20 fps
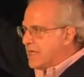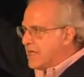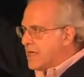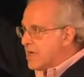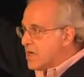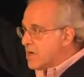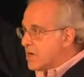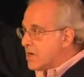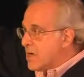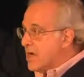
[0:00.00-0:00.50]
a
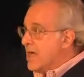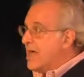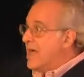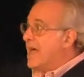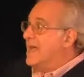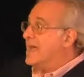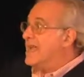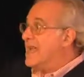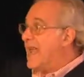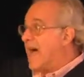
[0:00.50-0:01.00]
year,
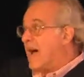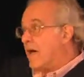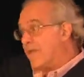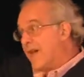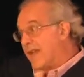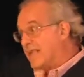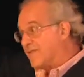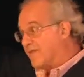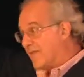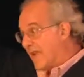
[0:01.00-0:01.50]
and now
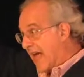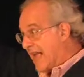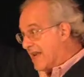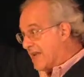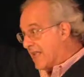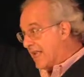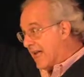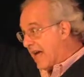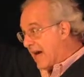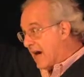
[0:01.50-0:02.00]
that's
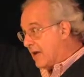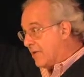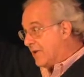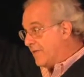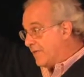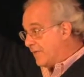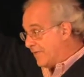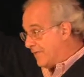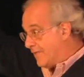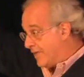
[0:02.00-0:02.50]
flattening out,
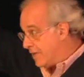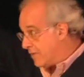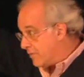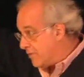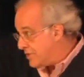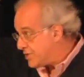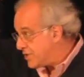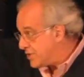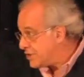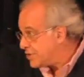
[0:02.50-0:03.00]
and the
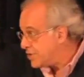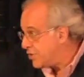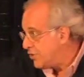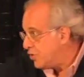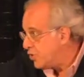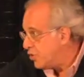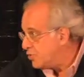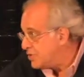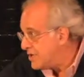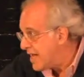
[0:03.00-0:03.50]
fear is it's going
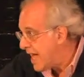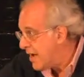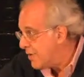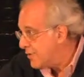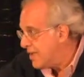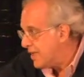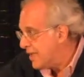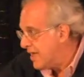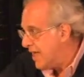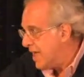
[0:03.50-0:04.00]
to go
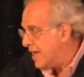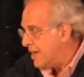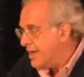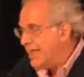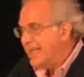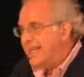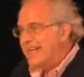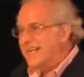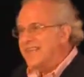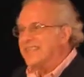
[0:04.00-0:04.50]
down again.
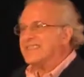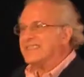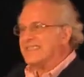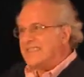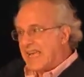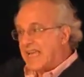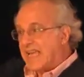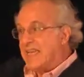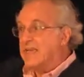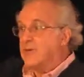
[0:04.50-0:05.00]
A
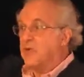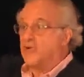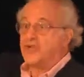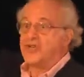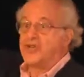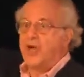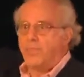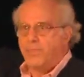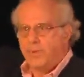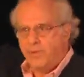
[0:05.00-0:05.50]
second or
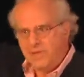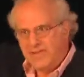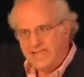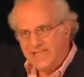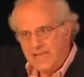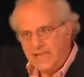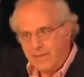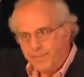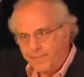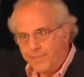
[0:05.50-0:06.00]
double
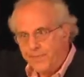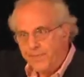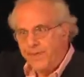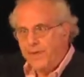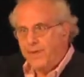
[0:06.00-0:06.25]
dip